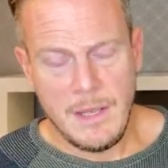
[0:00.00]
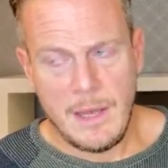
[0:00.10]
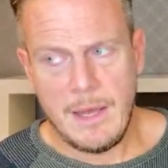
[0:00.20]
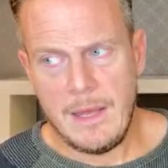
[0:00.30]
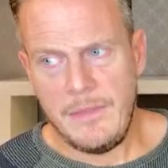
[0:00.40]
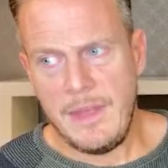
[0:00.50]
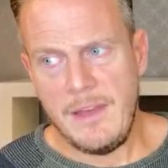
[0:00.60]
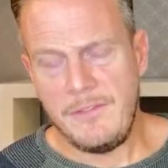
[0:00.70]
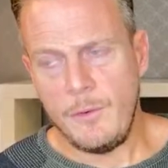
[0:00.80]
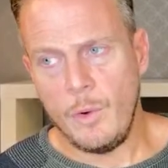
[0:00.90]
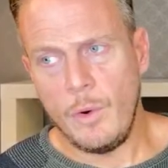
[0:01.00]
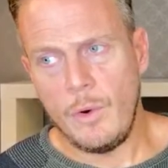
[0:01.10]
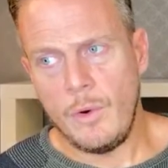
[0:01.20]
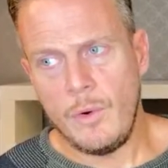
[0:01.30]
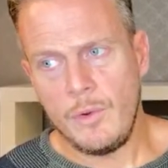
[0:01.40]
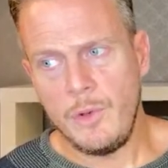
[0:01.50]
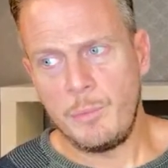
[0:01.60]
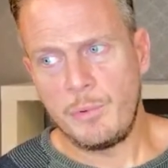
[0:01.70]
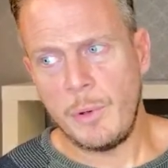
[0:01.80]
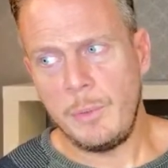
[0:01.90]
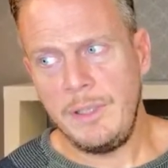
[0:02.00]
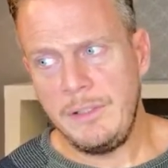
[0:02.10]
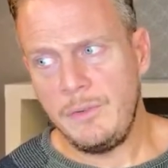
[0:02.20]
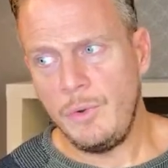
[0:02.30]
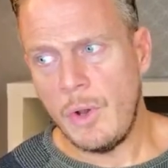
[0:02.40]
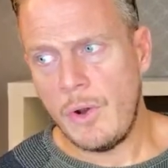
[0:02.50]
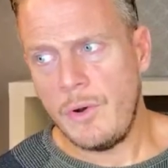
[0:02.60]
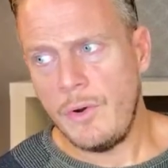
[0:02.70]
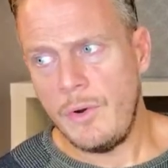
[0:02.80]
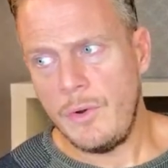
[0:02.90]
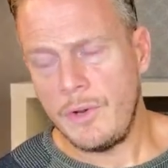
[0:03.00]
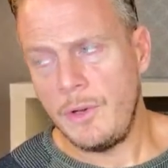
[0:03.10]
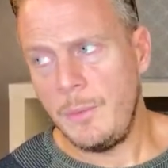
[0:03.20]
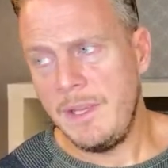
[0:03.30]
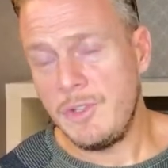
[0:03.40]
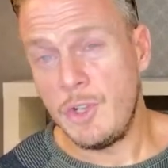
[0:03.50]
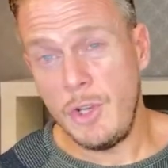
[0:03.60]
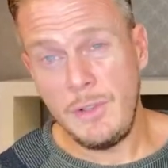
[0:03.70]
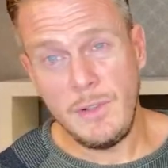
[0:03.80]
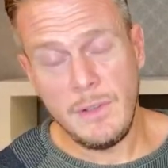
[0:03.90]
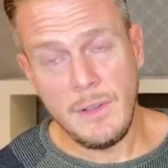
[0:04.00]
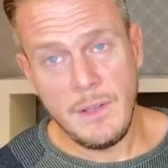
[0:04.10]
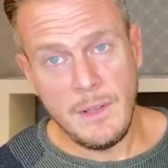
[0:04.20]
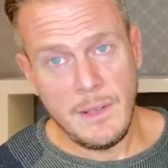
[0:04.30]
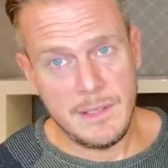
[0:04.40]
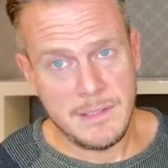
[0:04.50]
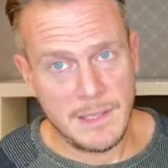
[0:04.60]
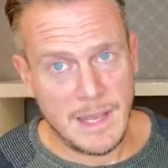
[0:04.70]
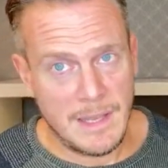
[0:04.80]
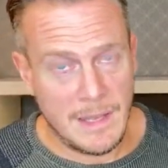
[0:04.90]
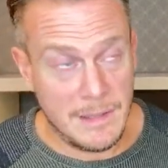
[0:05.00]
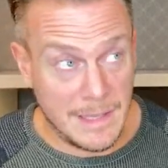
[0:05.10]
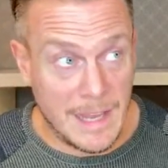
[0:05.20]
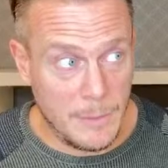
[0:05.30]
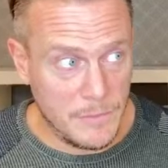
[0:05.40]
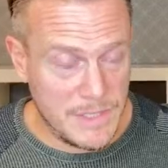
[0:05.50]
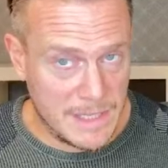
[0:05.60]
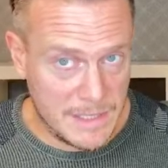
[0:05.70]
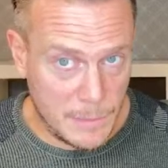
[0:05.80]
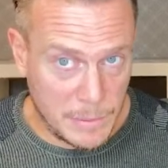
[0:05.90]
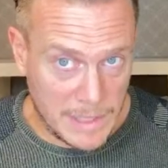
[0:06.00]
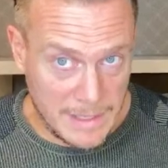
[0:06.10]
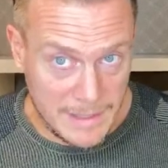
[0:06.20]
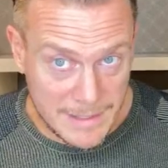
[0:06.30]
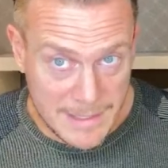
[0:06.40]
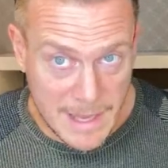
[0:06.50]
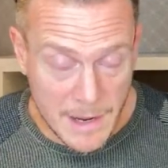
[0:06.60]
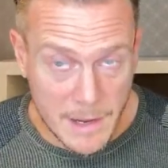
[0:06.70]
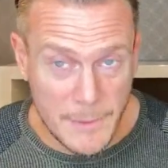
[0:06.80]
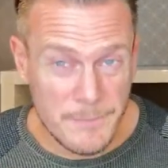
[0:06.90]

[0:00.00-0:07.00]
and therefore you're probably not going to be as good as at the game of chess they're playing as they are,